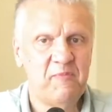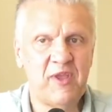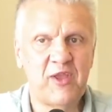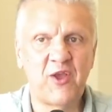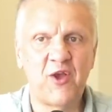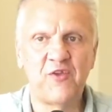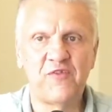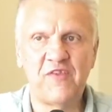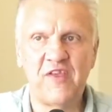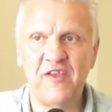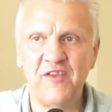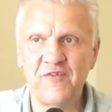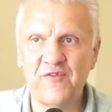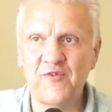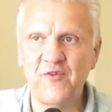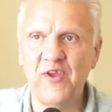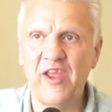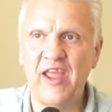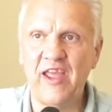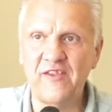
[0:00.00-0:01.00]
because
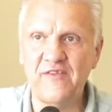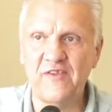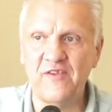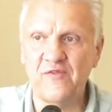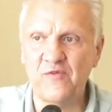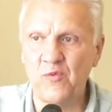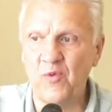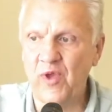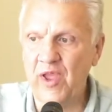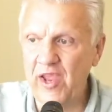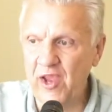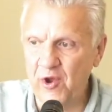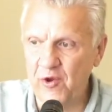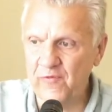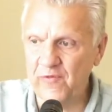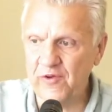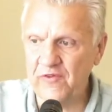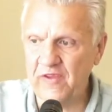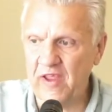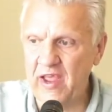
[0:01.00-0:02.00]
history has this way
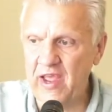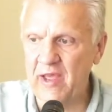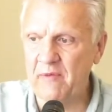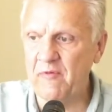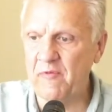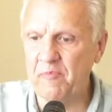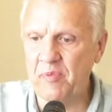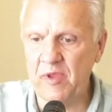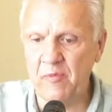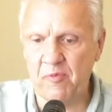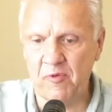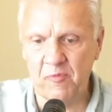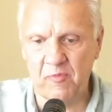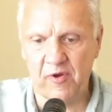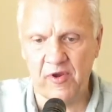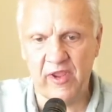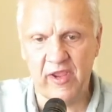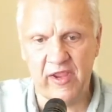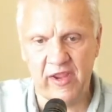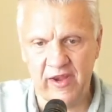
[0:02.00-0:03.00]
over time of people
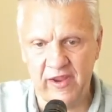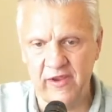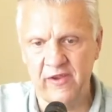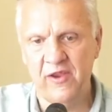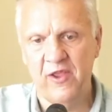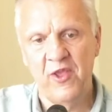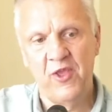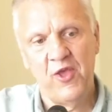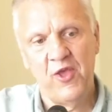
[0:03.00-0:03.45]
bringing in